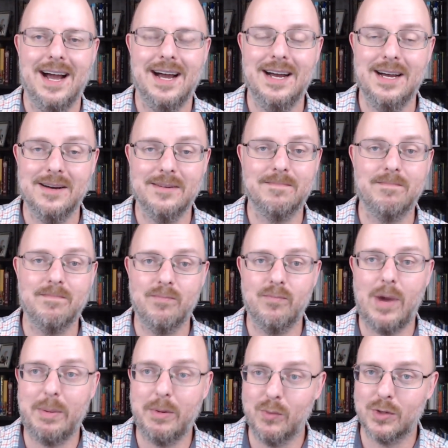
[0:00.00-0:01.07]
Uh,
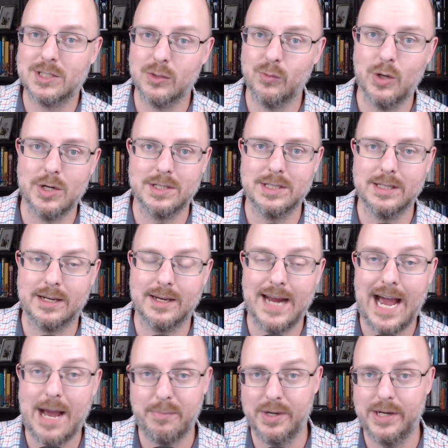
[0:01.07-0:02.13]
I mean, what's the worst thing that can
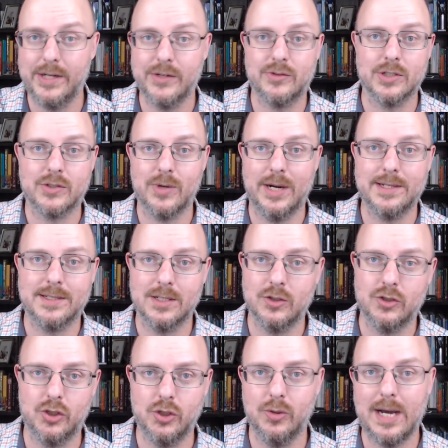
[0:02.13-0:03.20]
happen? Interest rates
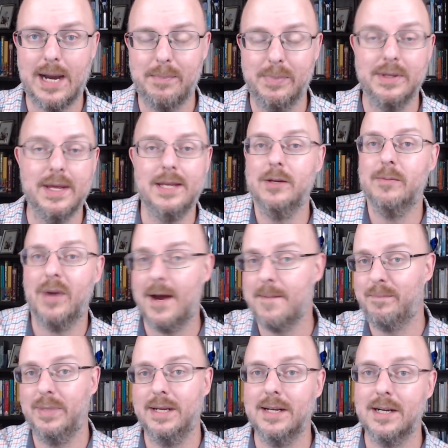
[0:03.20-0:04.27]
can shoot up, and then you
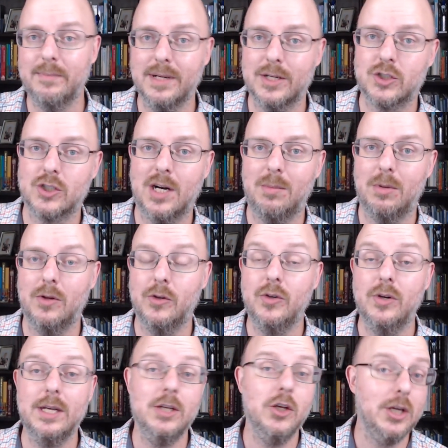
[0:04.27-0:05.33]
might be in a bit of trouble.
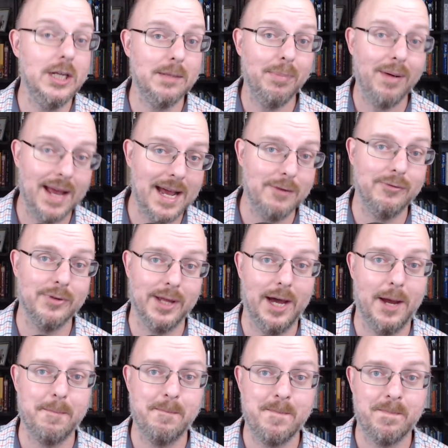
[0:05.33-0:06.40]
You need, you need a plan for
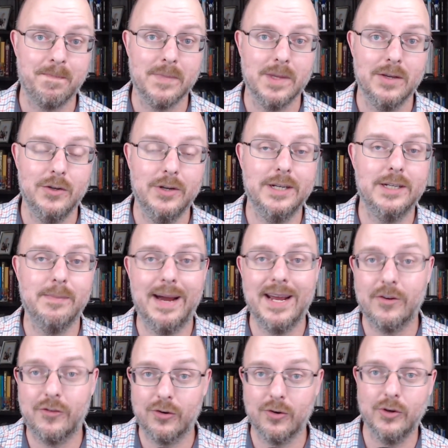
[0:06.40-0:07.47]
that. You need to
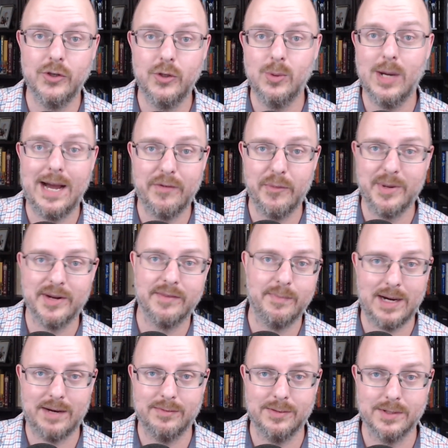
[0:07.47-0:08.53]
make sure you have a bit of
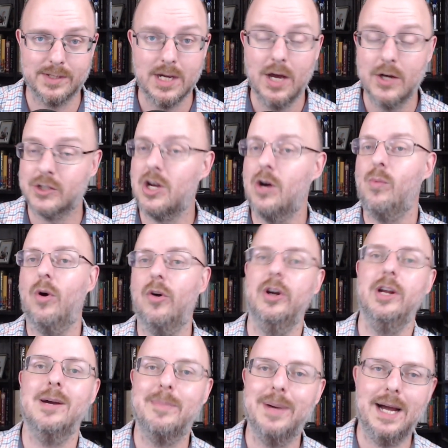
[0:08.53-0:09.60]
buffers. Don't
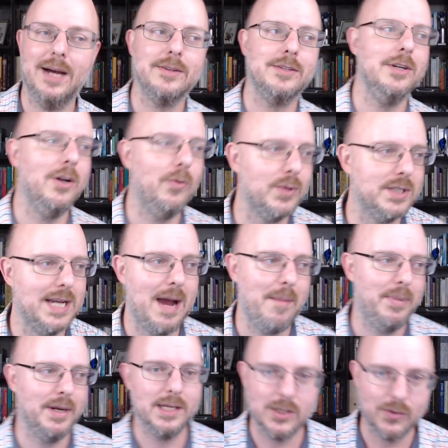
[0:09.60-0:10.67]
worry about, you know, what's
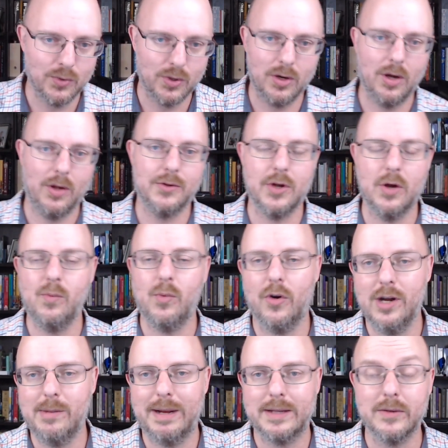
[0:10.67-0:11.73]
happening in the world. Don't
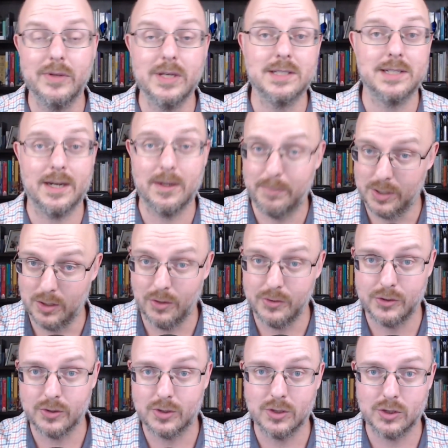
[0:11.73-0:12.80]
worry about the things that are
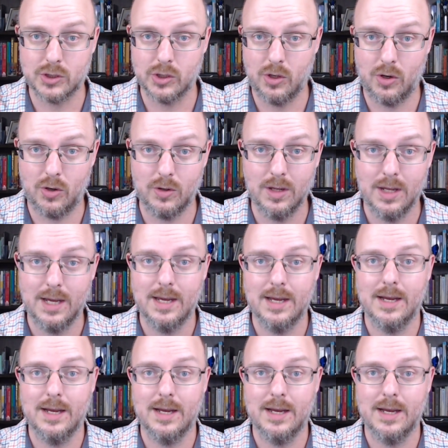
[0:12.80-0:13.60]
beyond your control.